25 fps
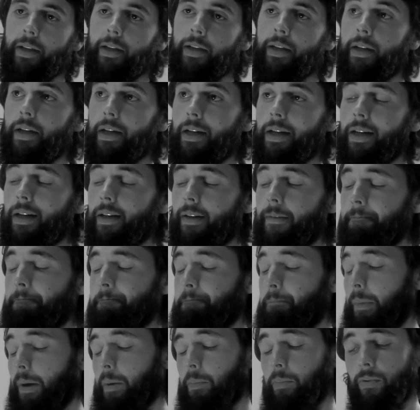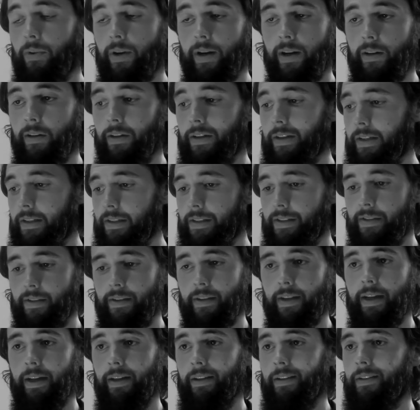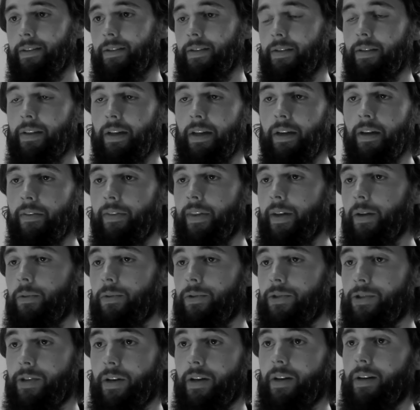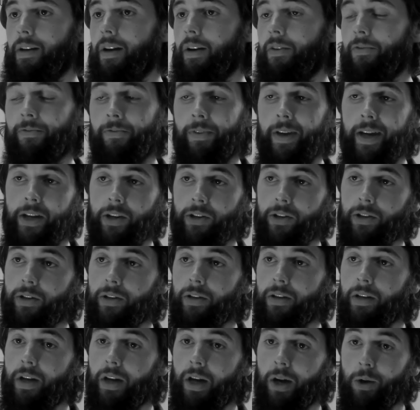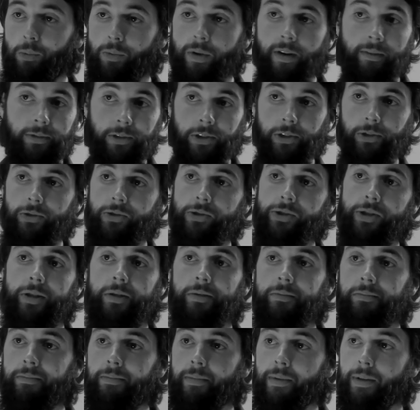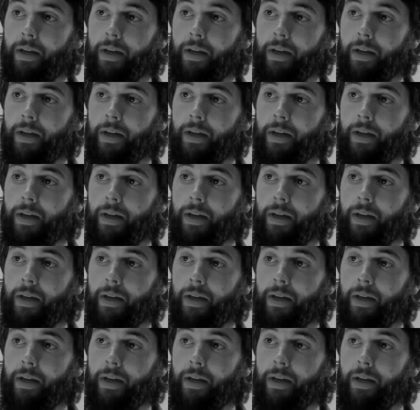My prayer is that they would start a faker revolution.